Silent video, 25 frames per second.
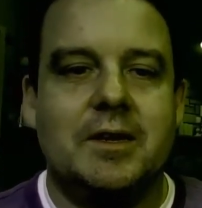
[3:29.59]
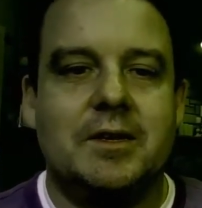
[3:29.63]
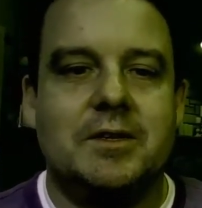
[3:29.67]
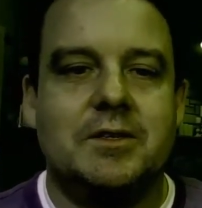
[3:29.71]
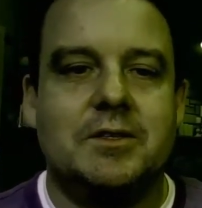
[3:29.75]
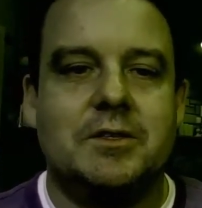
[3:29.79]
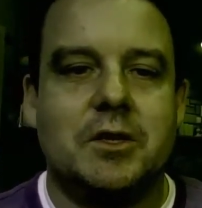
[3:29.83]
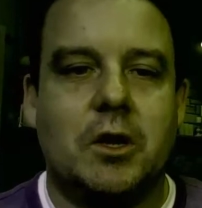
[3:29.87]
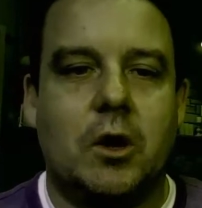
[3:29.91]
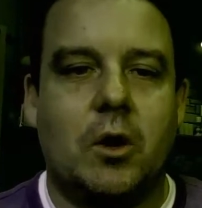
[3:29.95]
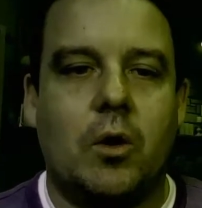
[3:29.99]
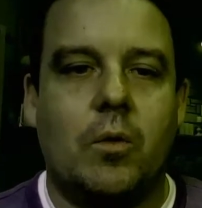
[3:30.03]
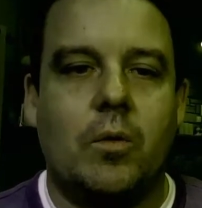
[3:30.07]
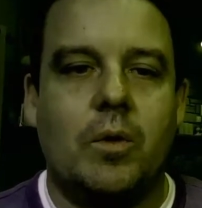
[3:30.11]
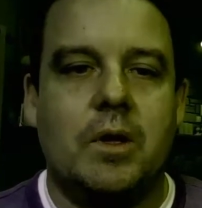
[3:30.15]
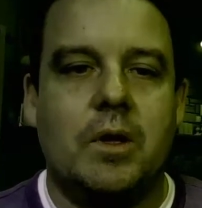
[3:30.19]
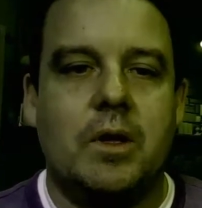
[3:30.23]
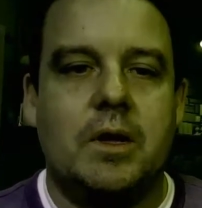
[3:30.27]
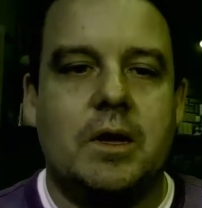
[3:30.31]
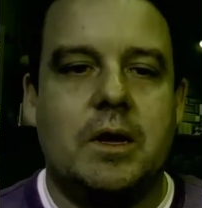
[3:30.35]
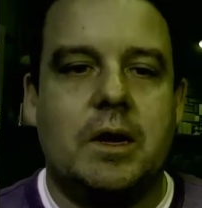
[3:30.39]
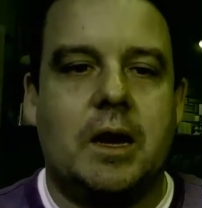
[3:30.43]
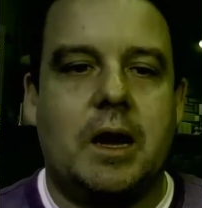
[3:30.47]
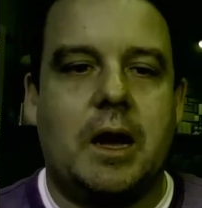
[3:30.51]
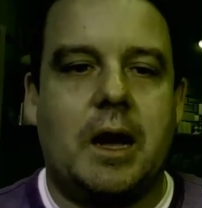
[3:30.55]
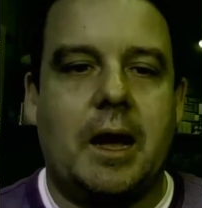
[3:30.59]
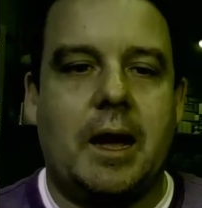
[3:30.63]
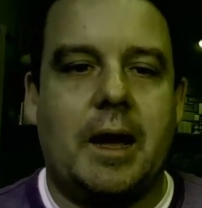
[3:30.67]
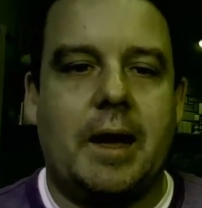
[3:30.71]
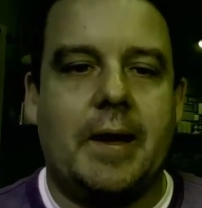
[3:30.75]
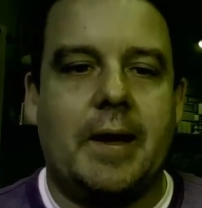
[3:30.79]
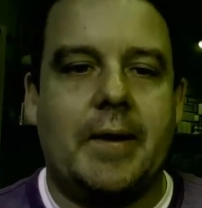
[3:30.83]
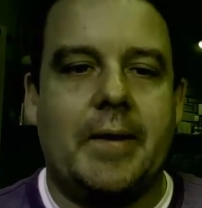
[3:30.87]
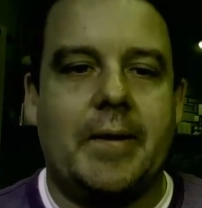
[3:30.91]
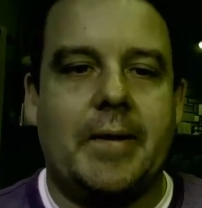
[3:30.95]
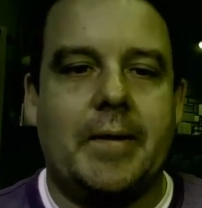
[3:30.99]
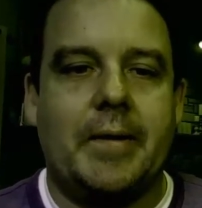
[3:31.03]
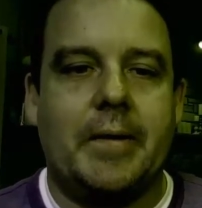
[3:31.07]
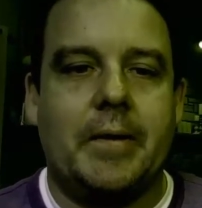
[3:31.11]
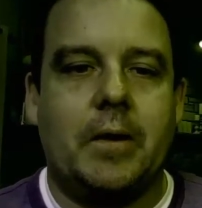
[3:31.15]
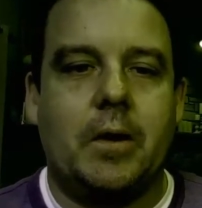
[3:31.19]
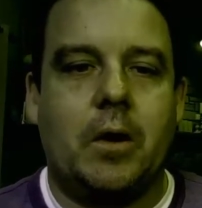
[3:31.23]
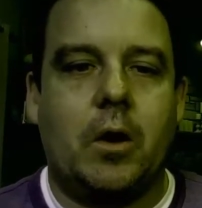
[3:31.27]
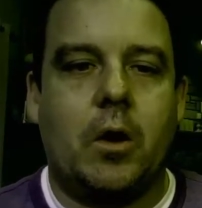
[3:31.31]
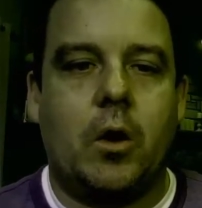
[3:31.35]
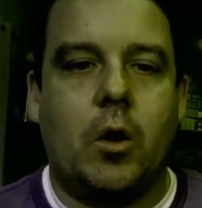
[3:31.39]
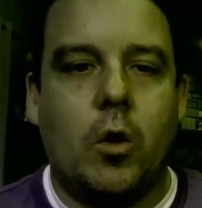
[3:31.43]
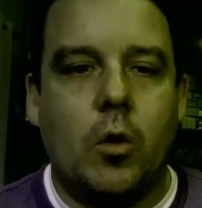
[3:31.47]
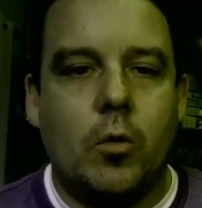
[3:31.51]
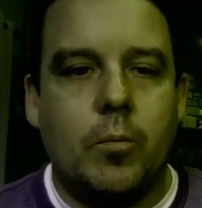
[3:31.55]
So I
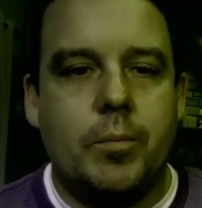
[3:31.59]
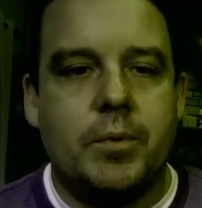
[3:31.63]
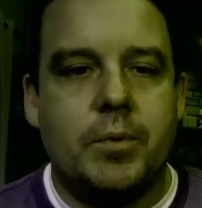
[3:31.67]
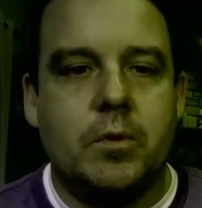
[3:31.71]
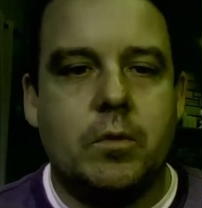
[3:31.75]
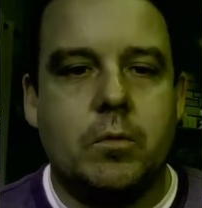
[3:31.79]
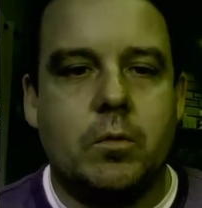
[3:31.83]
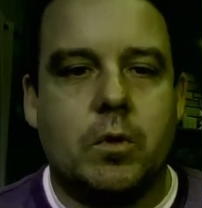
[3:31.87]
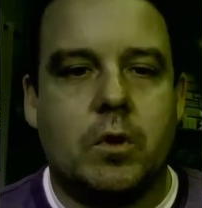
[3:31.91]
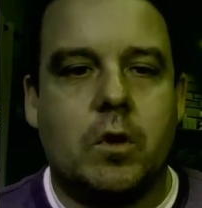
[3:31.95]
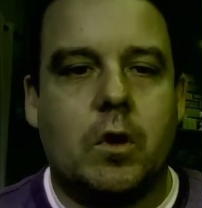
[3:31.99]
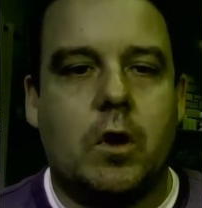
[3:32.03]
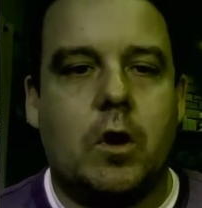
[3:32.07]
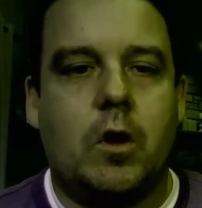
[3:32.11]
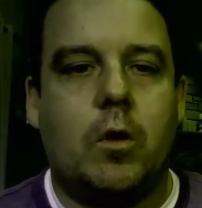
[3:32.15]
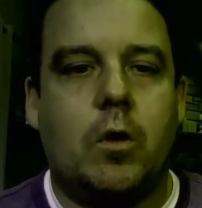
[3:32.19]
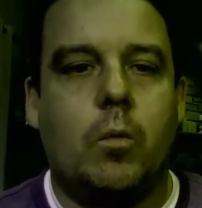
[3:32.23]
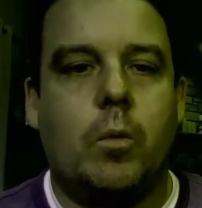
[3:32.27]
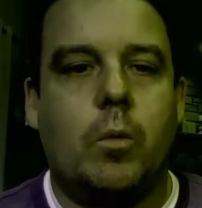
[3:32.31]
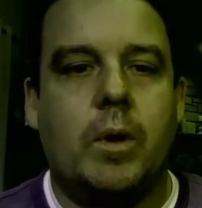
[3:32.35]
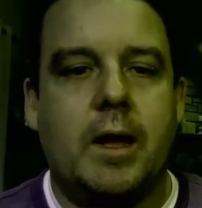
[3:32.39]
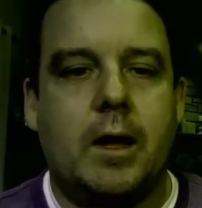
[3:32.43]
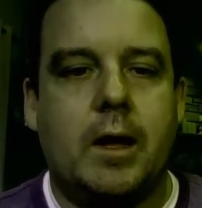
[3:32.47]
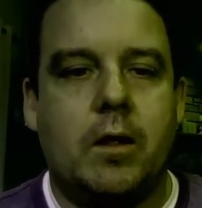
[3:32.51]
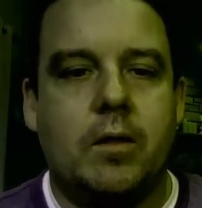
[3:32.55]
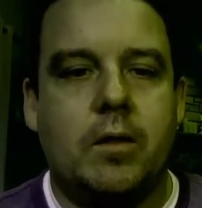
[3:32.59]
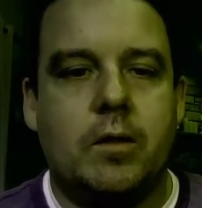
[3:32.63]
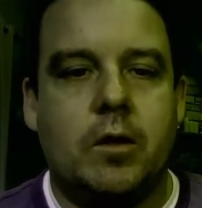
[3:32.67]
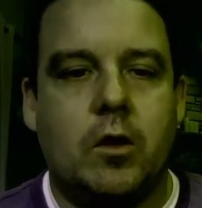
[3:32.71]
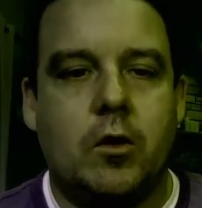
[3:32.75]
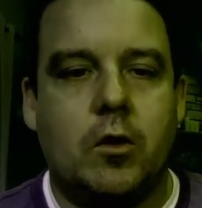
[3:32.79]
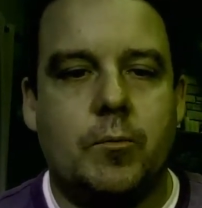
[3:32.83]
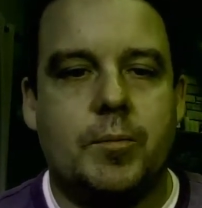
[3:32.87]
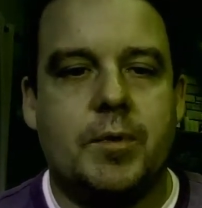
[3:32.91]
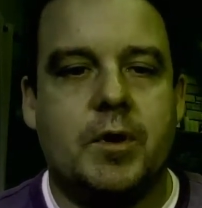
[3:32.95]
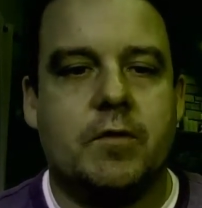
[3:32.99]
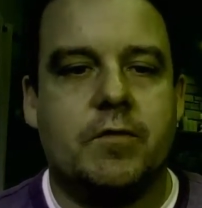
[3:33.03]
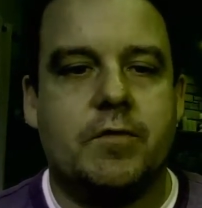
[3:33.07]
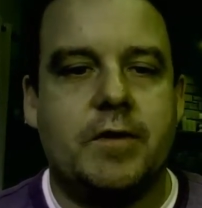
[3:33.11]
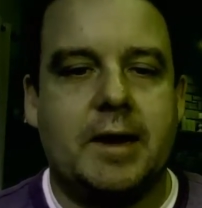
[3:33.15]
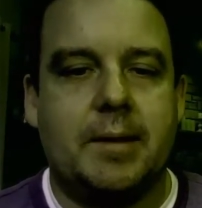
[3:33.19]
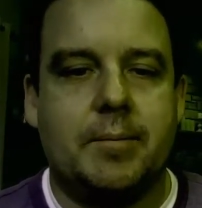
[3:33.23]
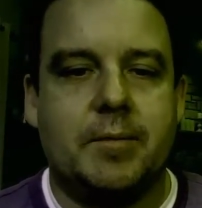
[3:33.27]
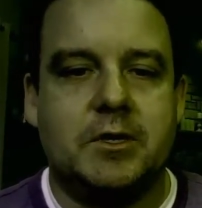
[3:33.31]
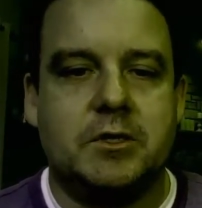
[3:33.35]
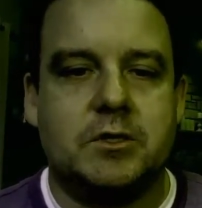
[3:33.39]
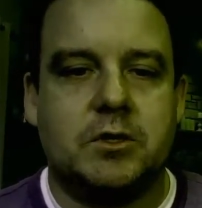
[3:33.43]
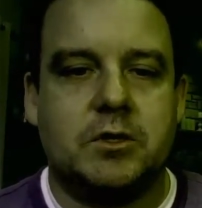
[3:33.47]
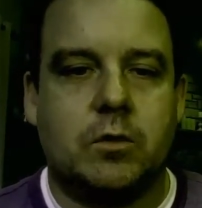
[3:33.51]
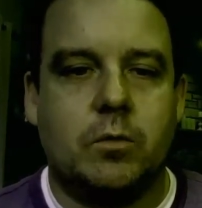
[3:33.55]
hope you are all well. I hope your
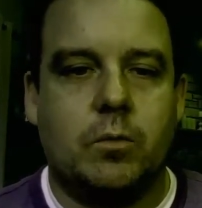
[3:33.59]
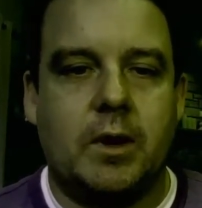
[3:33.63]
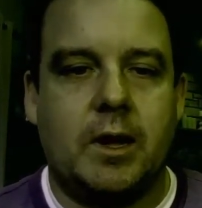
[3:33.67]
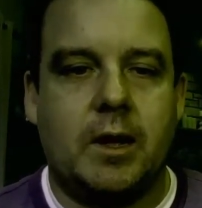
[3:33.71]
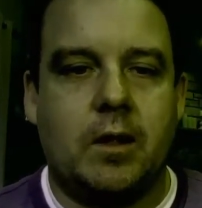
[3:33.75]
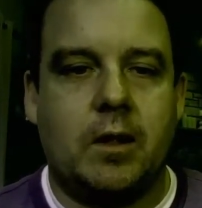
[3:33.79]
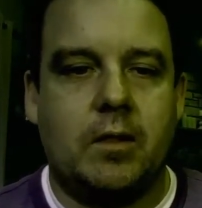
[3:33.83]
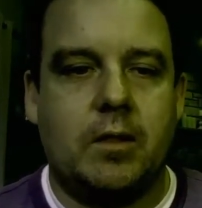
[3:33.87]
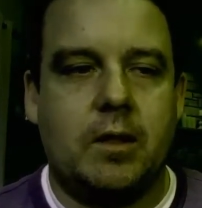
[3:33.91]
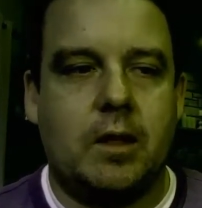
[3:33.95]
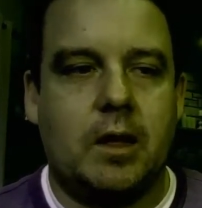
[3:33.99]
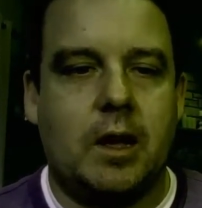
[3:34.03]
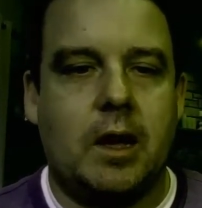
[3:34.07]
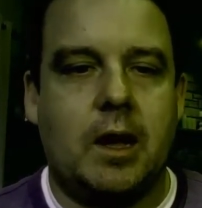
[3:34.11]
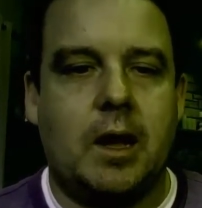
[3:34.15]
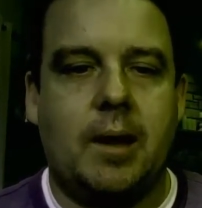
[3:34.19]
families are well.